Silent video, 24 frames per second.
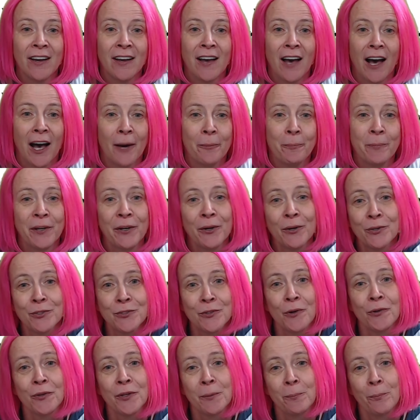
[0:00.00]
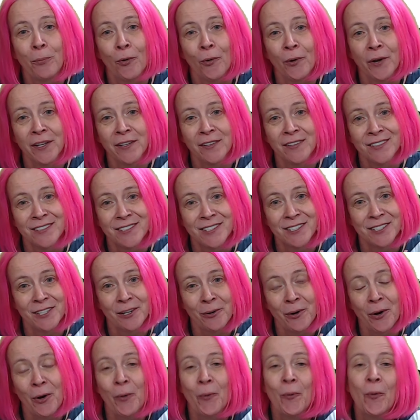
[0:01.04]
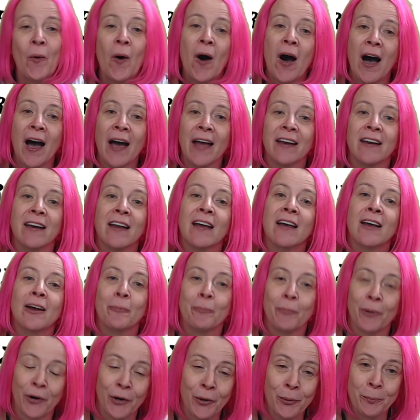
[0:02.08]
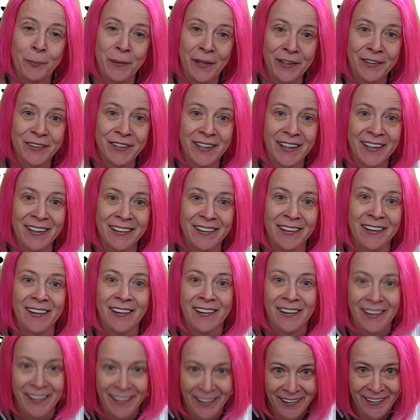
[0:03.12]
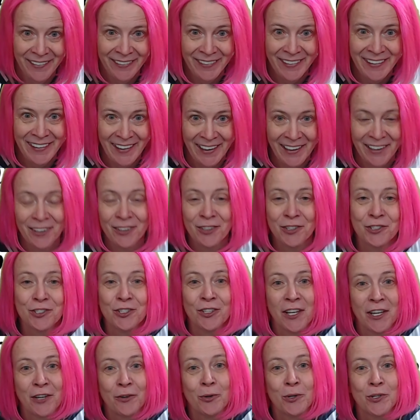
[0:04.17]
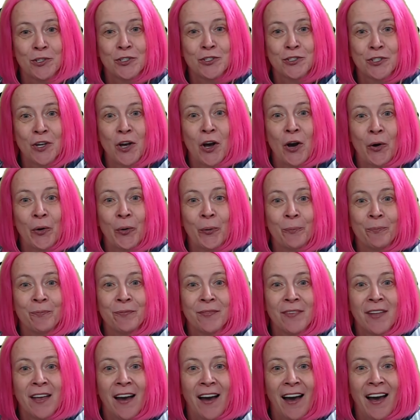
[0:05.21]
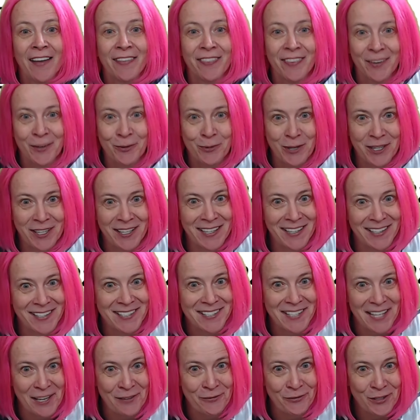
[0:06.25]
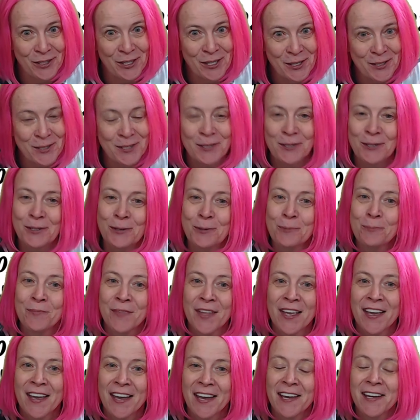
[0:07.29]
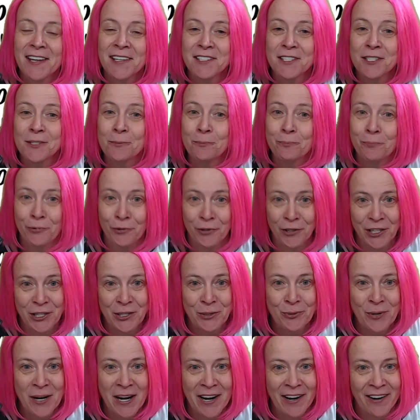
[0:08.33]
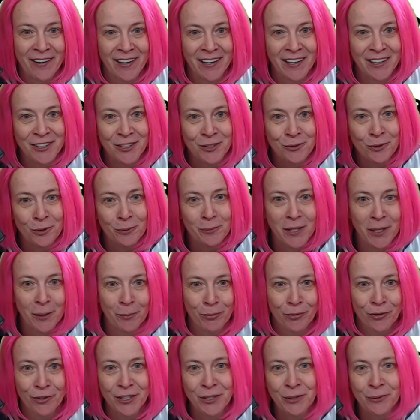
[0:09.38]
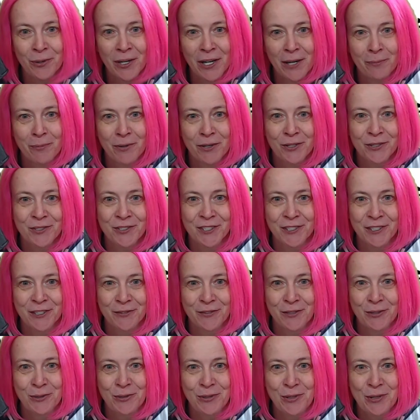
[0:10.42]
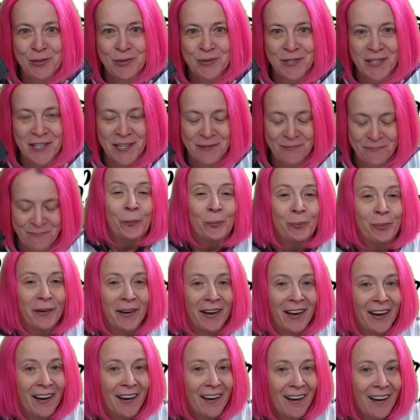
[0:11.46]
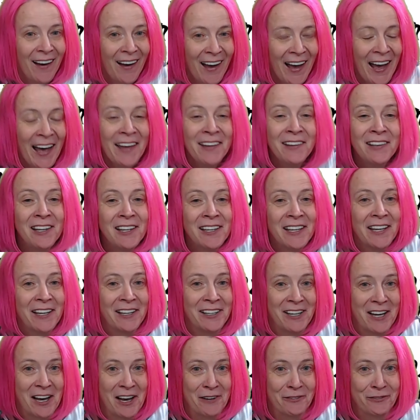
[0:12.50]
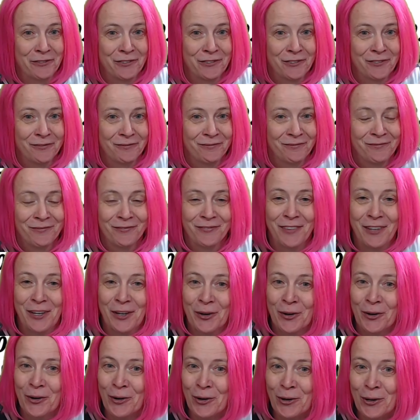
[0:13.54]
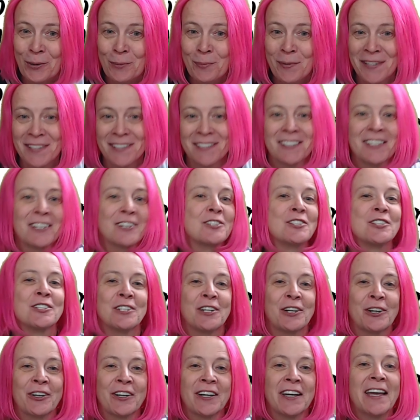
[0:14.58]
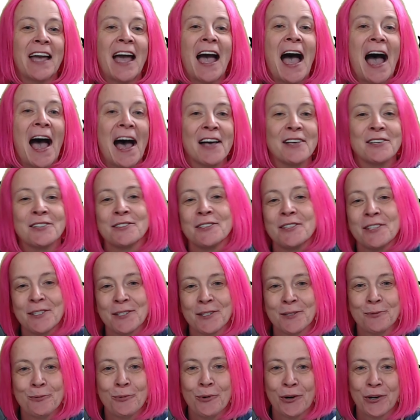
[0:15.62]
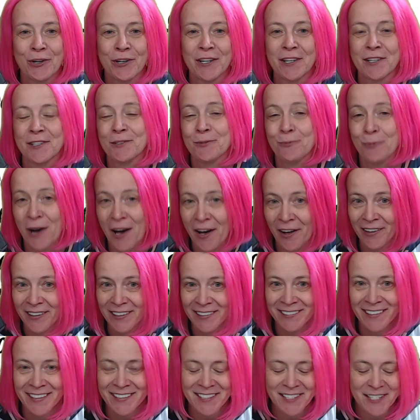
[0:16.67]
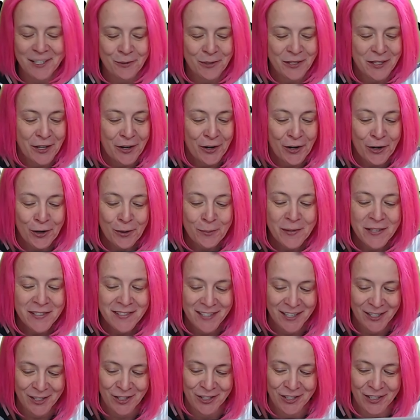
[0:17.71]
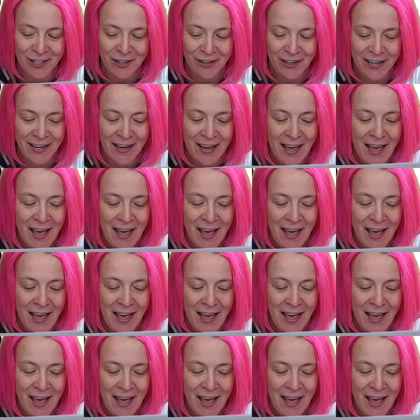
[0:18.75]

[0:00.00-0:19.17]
appears only 0.01 per million in the English language. So I think we could safely assume it's pretty rare, and you will be a pretty rare person if you use it. But oddly enough, the Urban Dictionary has this word as well. And let's see what the Urban Dictionary